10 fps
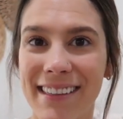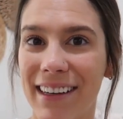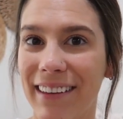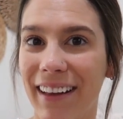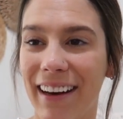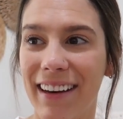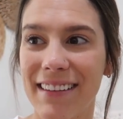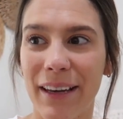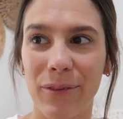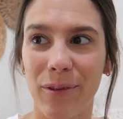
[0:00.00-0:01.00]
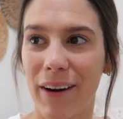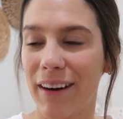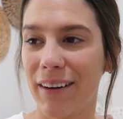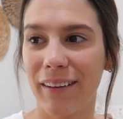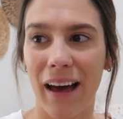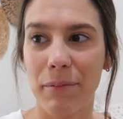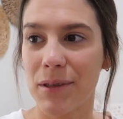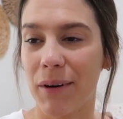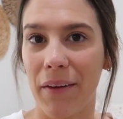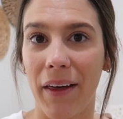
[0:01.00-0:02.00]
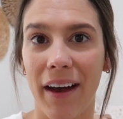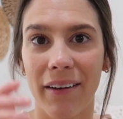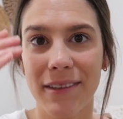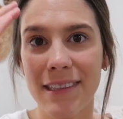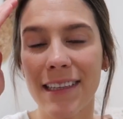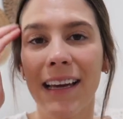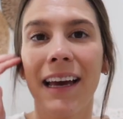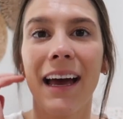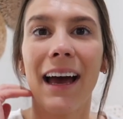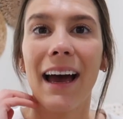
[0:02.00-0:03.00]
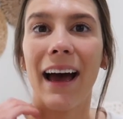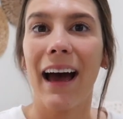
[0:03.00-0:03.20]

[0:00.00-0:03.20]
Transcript: Sorry, Lennon is like running laps around the house.